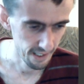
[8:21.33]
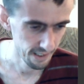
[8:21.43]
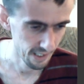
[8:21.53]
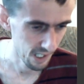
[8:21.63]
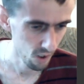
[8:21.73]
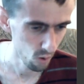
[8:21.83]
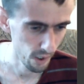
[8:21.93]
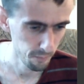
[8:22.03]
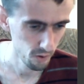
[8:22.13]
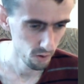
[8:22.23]
and now
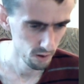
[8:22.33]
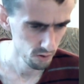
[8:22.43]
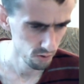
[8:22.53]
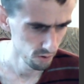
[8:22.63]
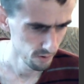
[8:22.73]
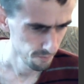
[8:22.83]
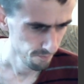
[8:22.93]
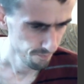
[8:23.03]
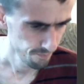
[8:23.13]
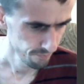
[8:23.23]
I'm going to
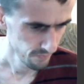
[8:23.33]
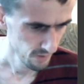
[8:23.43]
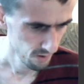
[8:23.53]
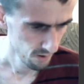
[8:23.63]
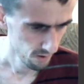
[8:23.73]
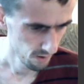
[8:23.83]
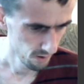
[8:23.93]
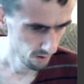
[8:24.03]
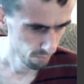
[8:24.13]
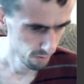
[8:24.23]

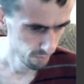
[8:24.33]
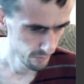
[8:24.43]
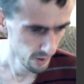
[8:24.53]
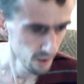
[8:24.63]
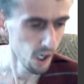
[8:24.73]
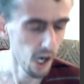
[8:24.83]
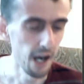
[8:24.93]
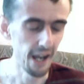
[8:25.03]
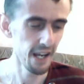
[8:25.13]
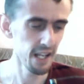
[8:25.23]

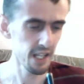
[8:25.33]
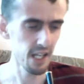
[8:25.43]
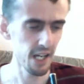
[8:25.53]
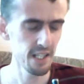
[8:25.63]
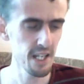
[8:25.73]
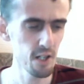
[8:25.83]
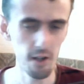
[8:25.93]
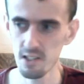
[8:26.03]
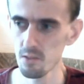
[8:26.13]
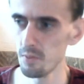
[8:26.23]
and here
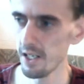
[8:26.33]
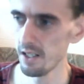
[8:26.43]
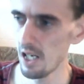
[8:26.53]
I explain